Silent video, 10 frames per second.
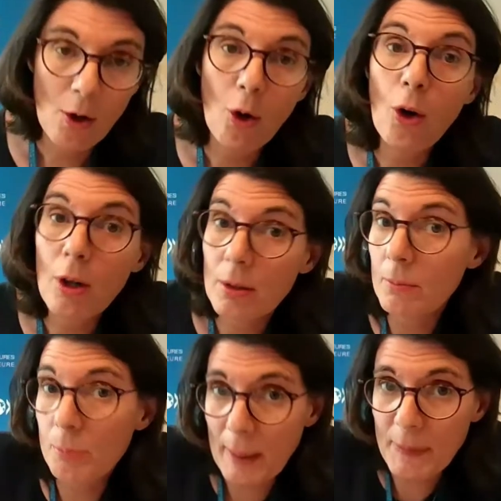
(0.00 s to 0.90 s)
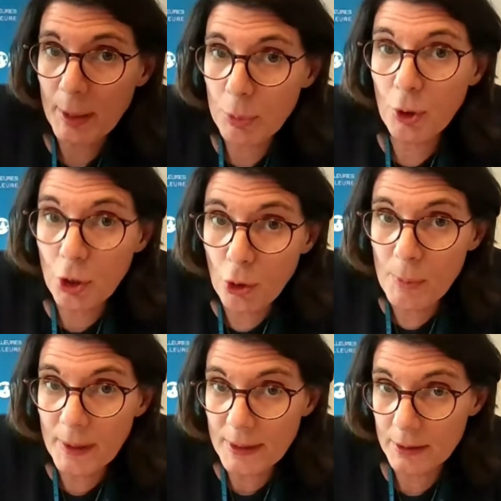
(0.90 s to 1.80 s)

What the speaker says: Or public procurements,